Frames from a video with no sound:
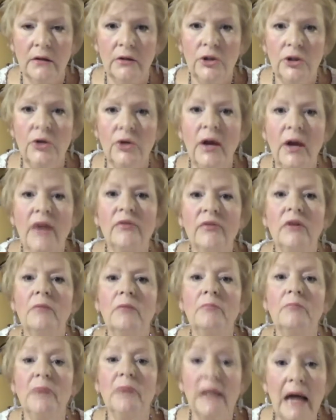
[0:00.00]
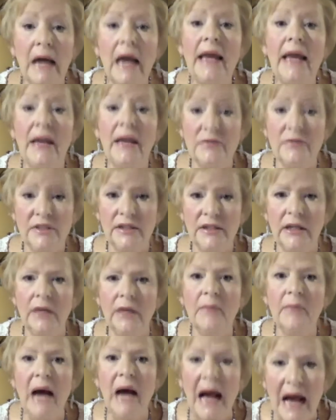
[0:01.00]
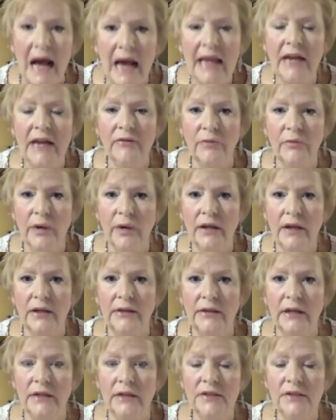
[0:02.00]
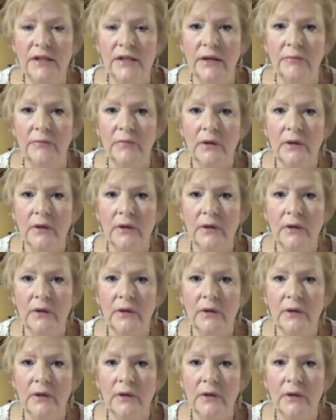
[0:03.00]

You haven't, but I have seen him. I have recognized him.